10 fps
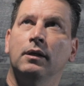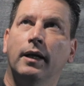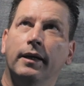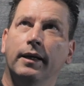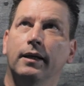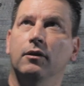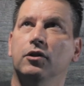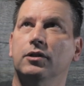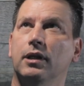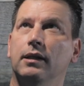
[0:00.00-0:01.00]
and it
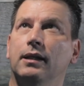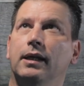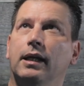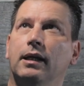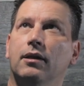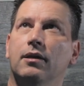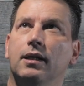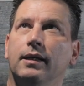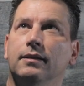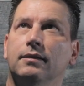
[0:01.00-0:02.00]
looks like
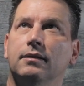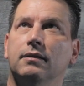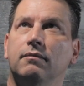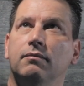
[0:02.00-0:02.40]
this.